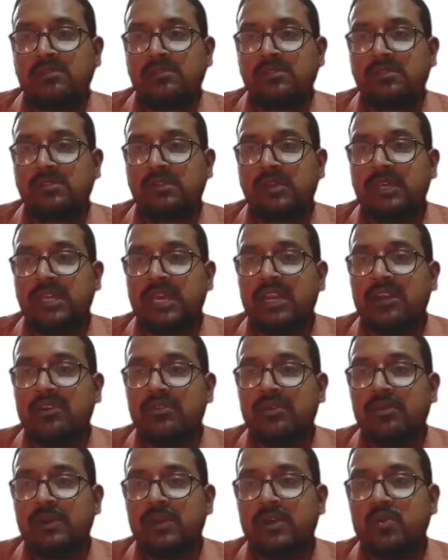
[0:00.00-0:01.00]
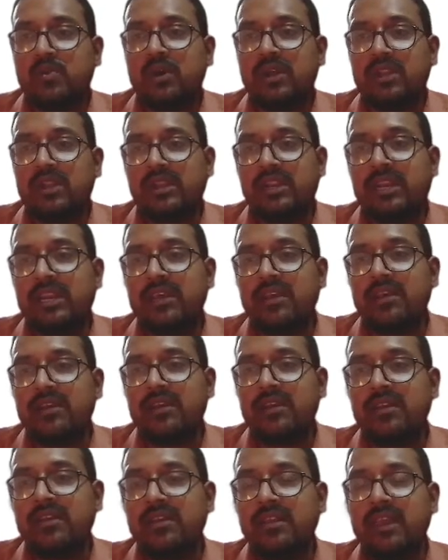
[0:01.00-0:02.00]
So here it will be 200,
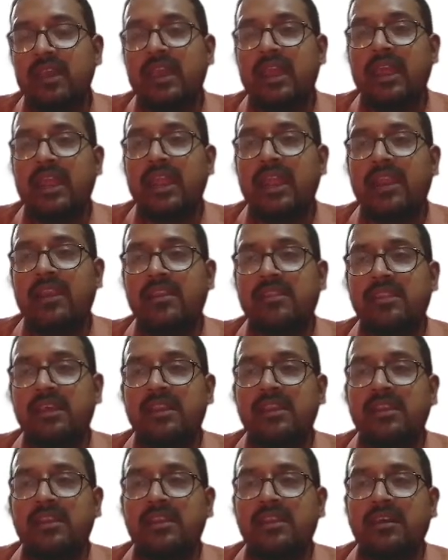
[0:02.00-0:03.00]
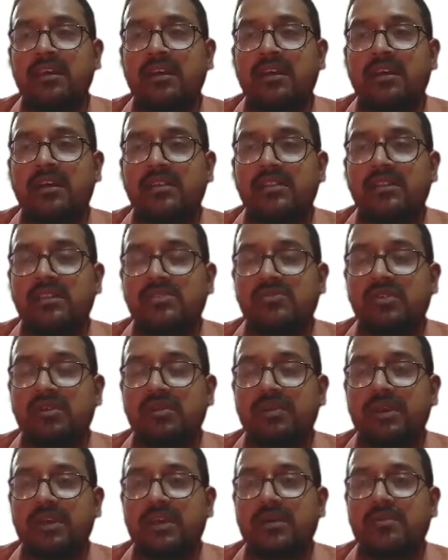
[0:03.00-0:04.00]
and then this
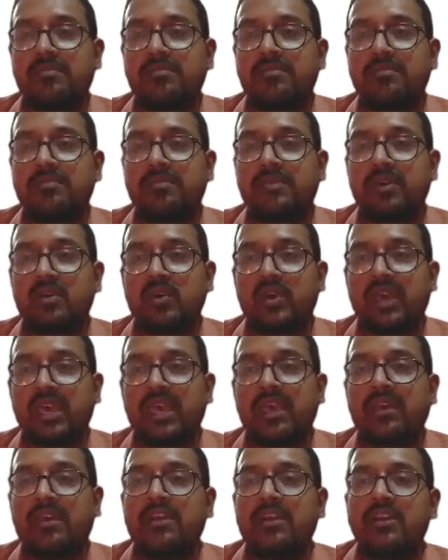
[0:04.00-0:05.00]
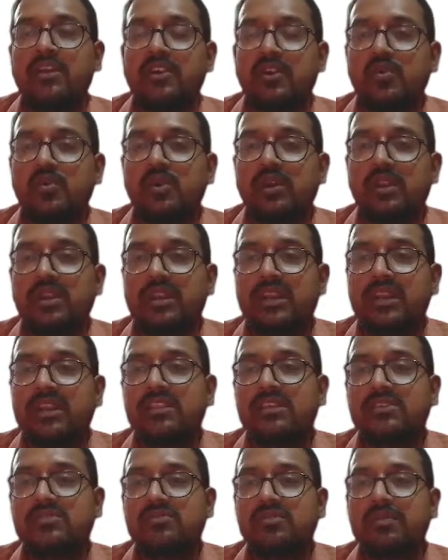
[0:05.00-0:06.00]
will become, okay,
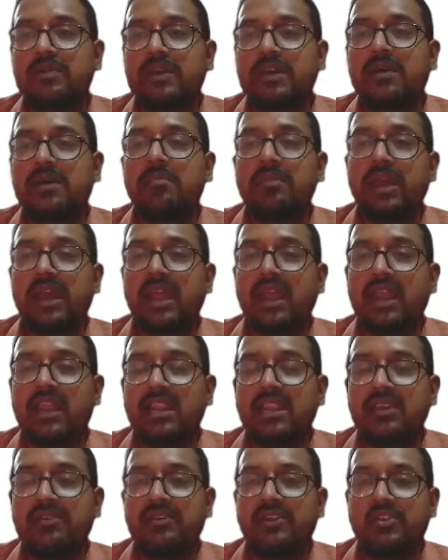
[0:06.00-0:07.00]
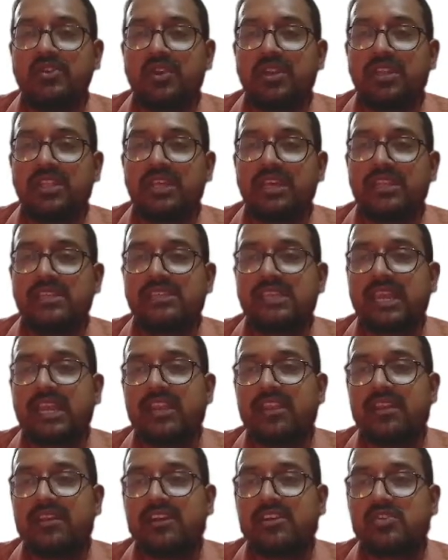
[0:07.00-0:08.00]
200, this will become, and eventually there is
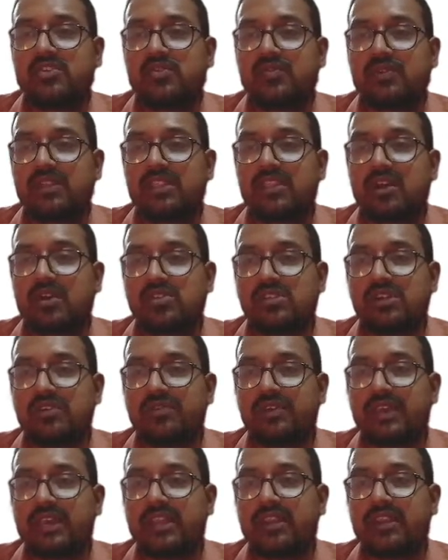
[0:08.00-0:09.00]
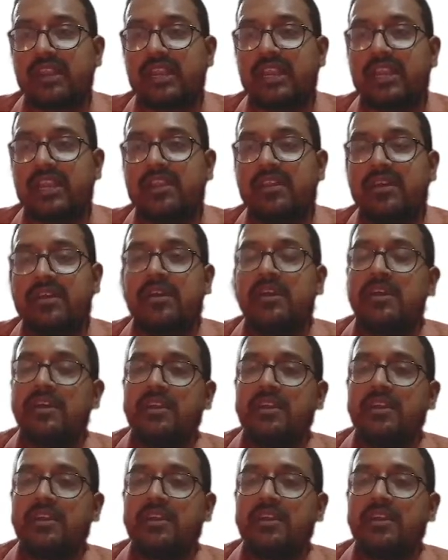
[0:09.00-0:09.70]
800, so 1000 we can write.